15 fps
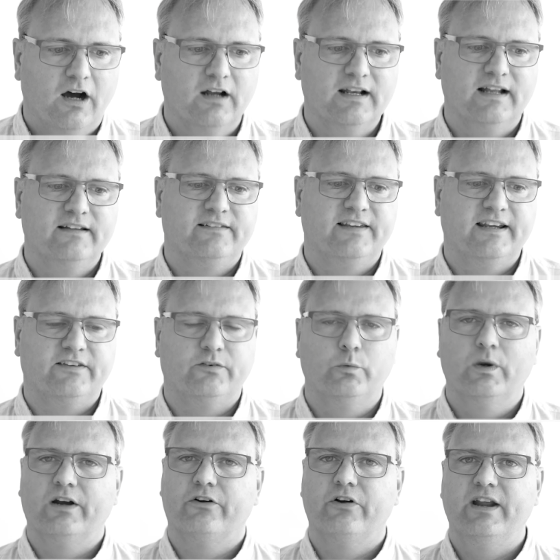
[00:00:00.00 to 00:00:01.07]
On line six,
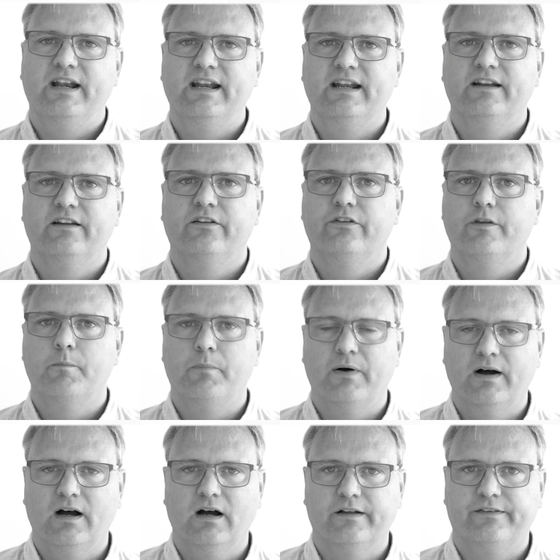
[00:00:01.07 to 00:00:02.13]
we're creating the
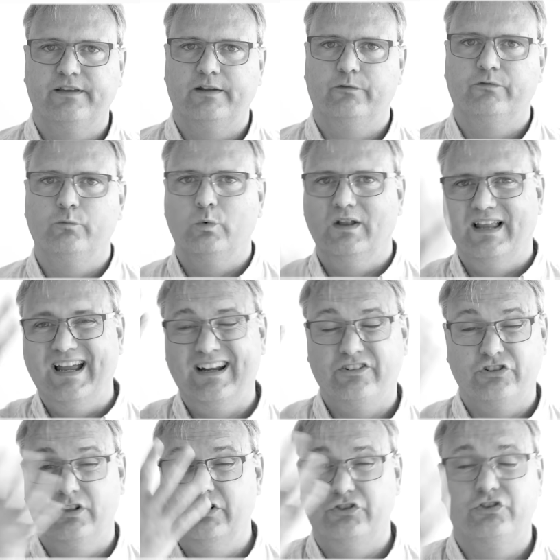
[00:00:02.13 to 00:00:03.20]
part that will
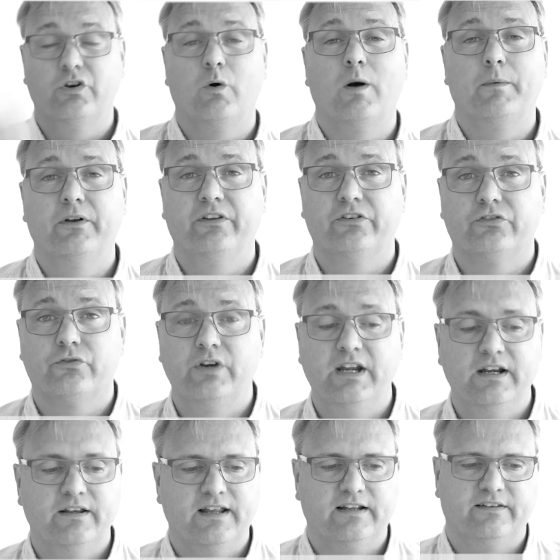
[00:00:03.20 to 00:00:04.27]
actually show up on the
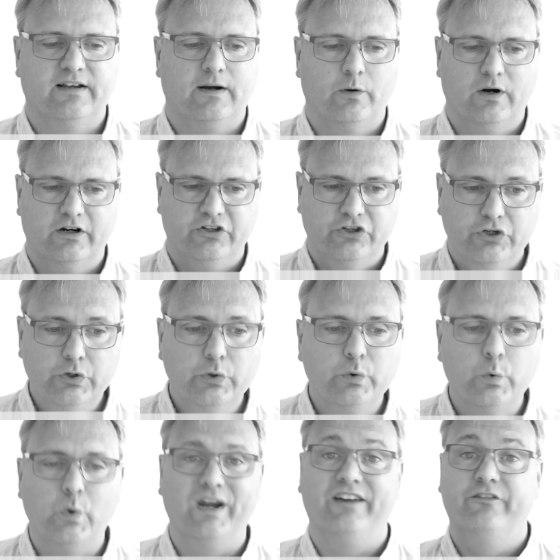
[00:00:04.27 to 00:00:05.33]
screen. That's our Q
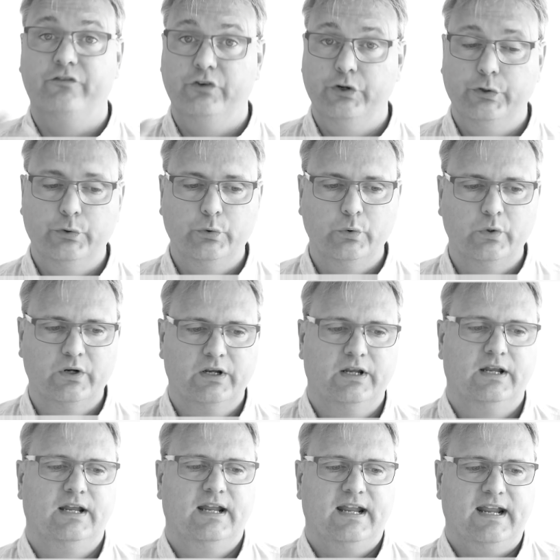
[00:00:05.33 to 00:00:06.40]
quick view.
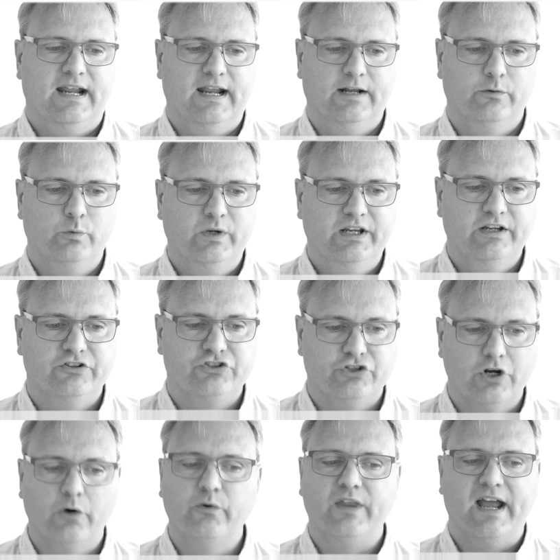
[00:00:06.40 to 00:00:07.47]
And we
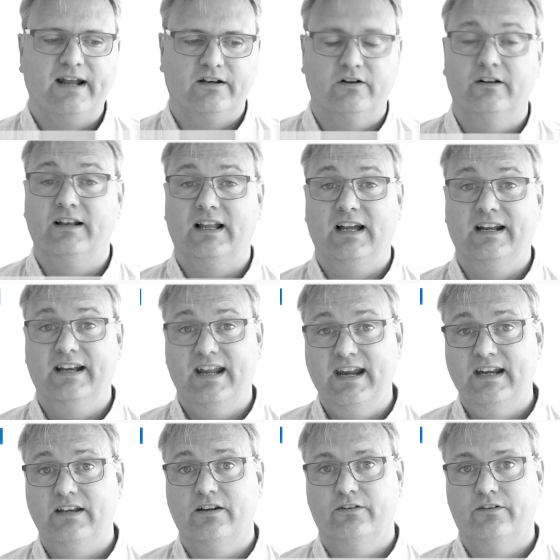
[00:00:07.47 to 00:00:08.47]
show that on line eight